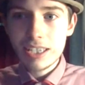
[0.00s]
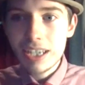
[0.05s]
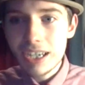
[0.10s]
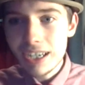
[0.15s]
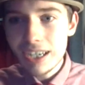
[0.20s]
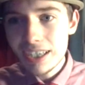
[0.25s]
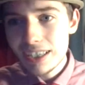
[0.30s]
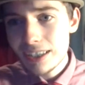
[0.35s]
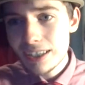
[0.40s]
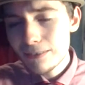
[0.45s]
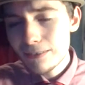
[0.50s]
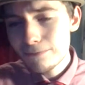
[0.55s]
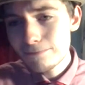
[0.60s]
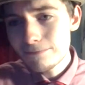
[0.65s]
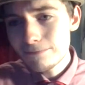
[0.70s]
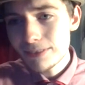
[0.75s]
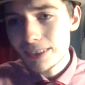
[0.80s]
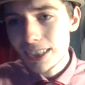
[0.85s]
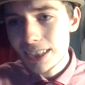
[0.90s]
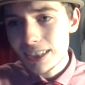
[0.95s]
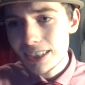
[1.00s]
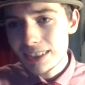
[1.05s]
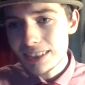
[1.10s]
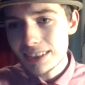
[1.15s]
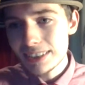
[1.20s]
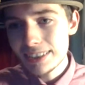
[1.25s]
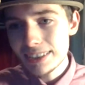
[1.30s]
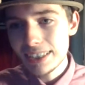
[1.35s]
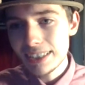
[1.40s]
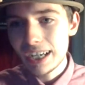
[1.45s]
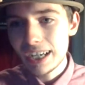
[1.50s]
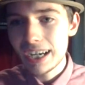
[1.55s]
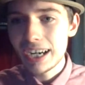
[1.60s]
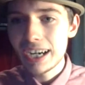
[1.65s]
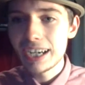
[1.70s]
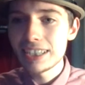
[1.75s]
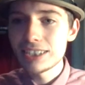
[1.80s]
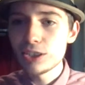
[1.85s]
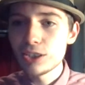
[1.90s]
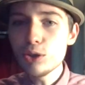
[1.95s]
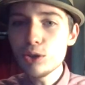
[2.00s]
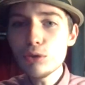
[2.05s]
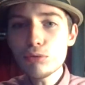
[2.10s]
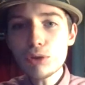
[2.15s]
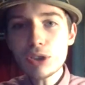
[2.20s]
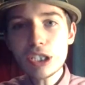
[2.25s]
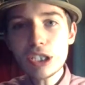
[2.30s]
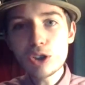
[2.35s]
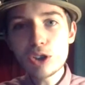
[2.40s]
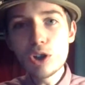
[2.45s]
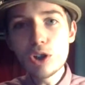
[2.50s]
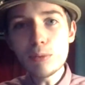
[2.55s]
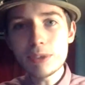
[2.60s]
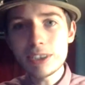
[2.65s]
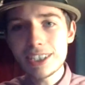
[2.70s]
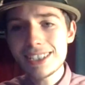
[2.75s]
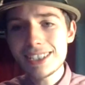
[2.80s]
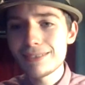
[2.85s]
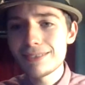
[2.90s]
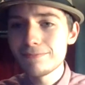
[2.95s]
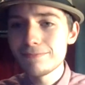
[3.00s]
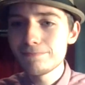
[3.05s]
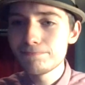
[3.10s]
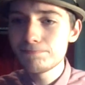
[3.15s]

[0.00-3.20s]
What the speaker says: I know who Ronnie Corbett is,